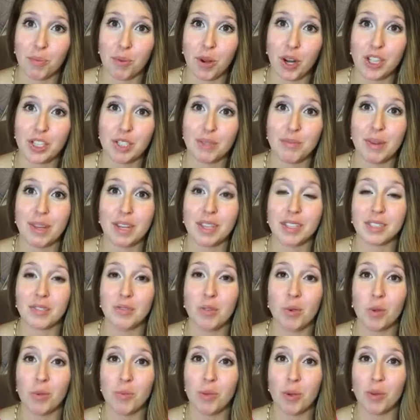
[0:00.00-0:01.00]
depression because of
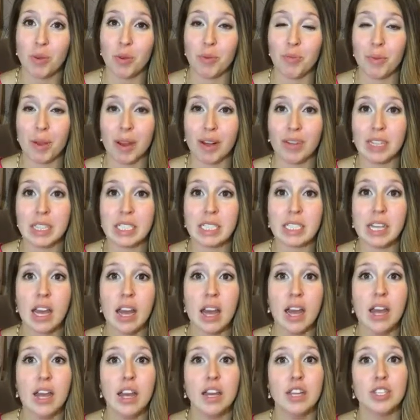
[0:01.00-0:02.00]
hormone imbalance.
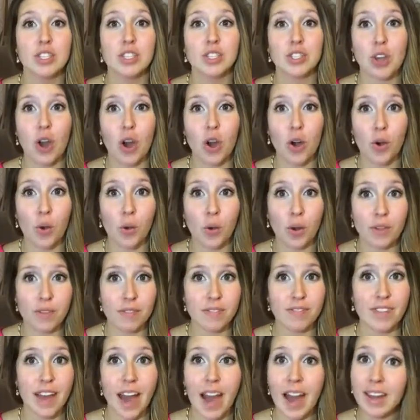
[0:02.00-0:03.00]
So
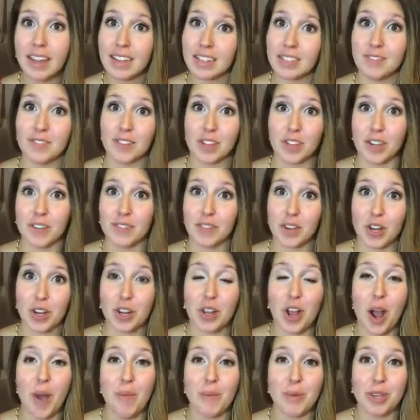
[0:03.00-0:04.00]
that is very, very
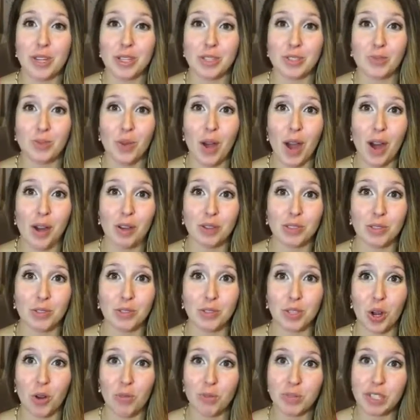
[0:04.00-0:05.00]
common as well. So
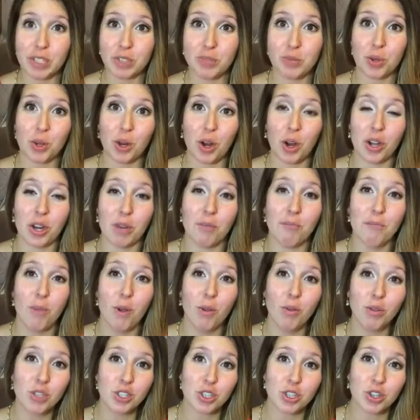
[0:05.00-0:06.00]
don't disregard
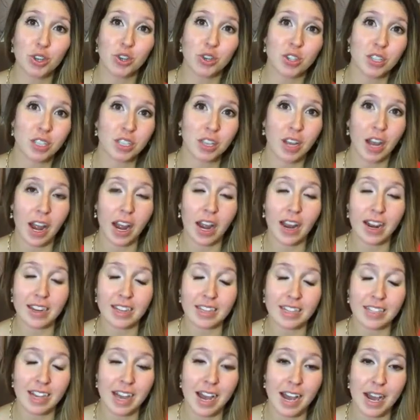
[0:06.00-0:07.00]
emotional
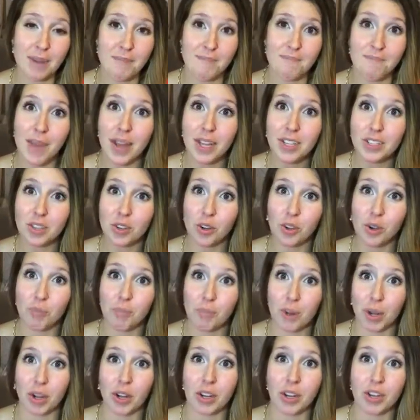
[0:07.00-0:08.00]
and mental
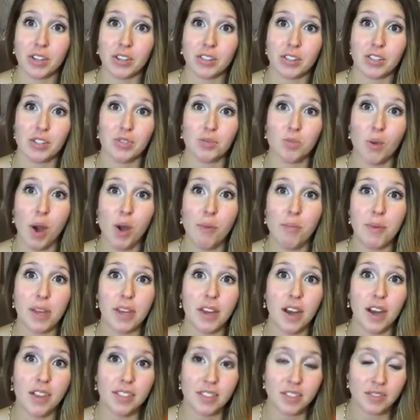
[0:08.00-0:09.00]
barriers as well
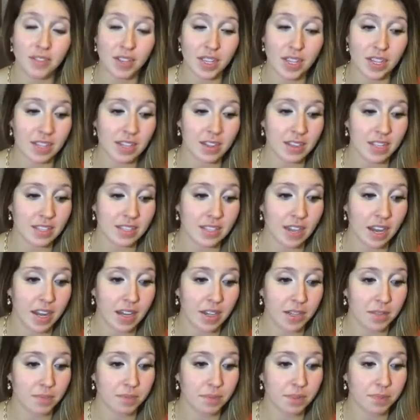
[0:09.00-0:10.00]
because of eating these
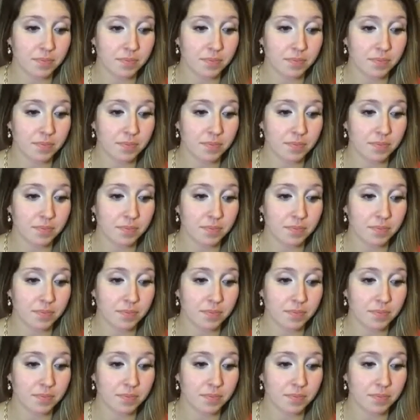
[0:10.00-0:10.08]
items.